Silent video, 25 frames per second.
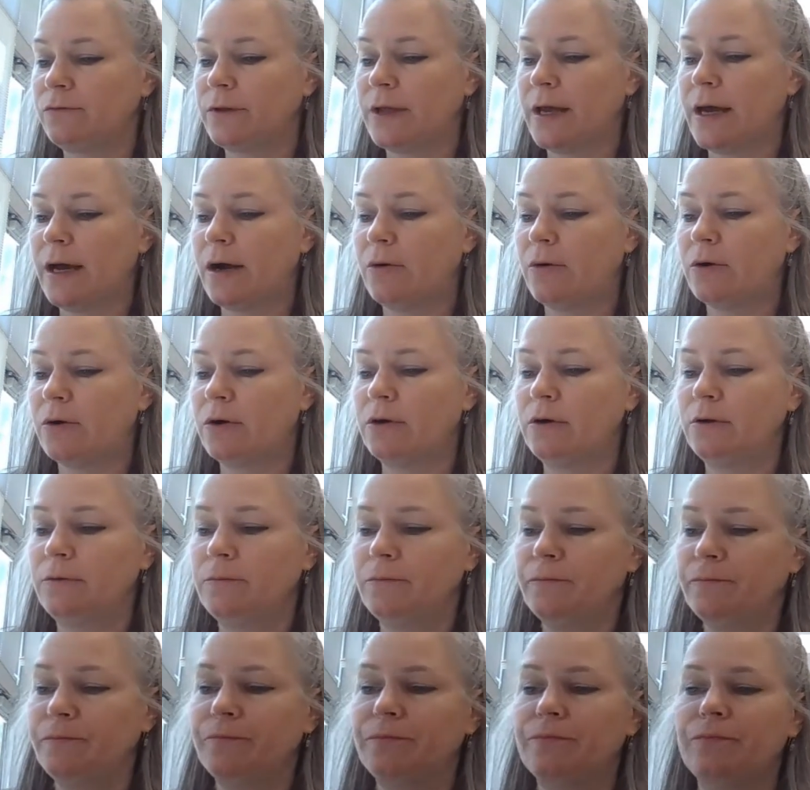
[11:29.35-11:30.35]
flower
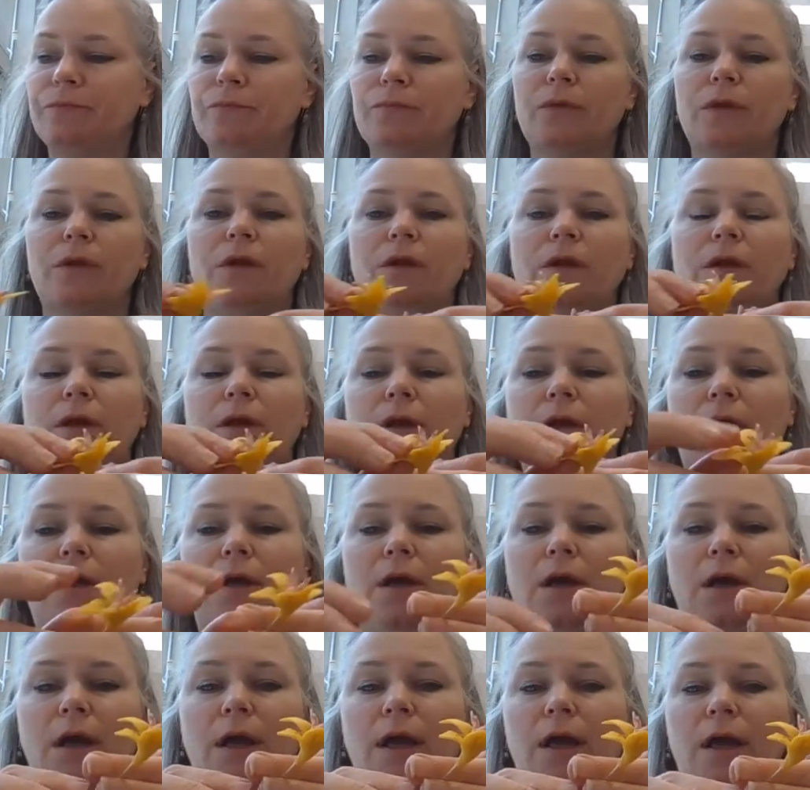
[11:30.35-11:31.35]

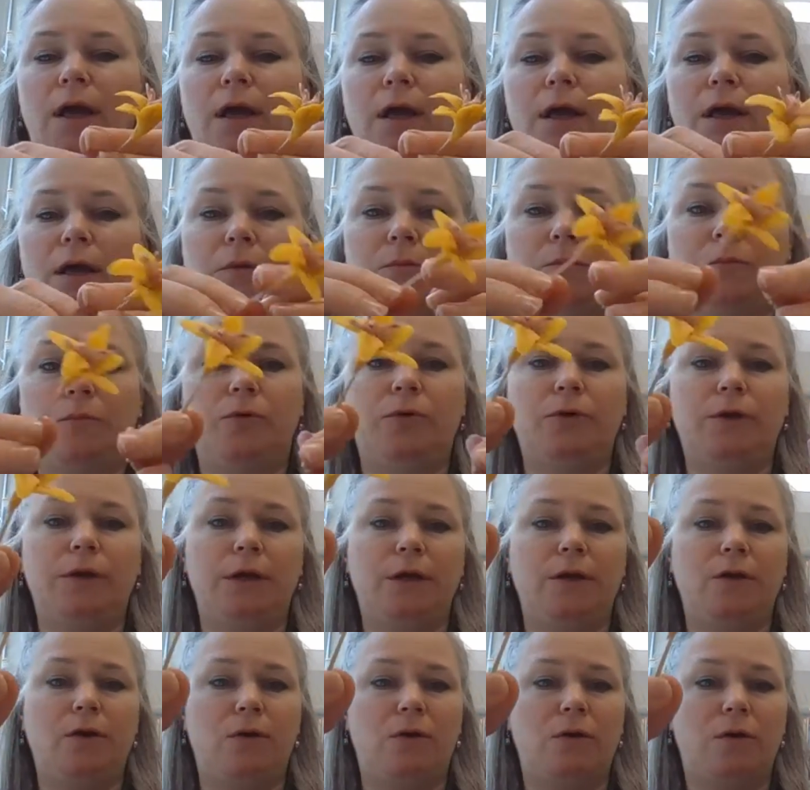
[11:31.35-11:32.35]
and put
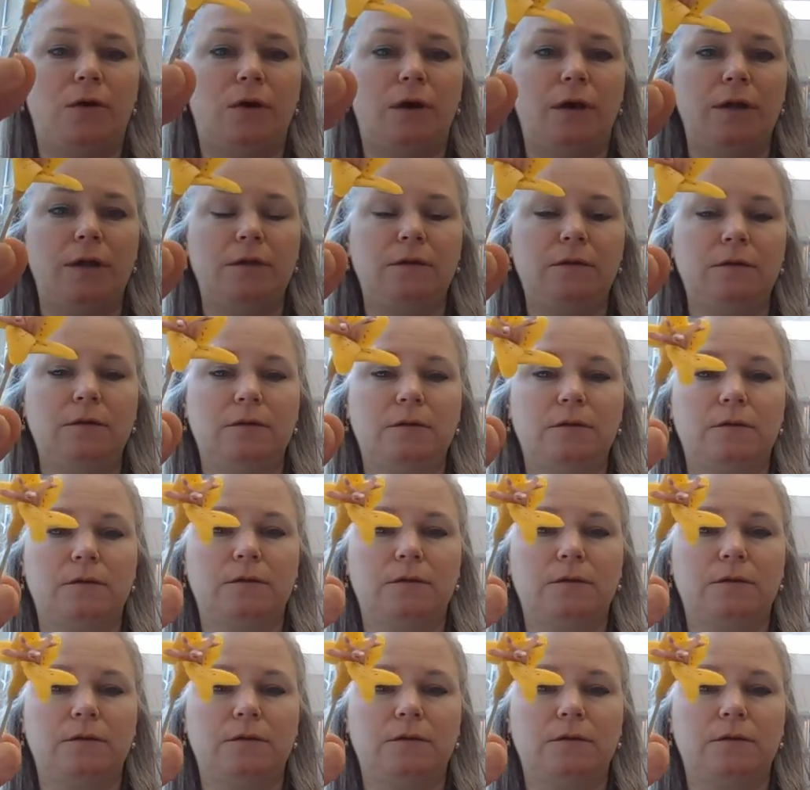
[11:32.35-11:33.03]
it on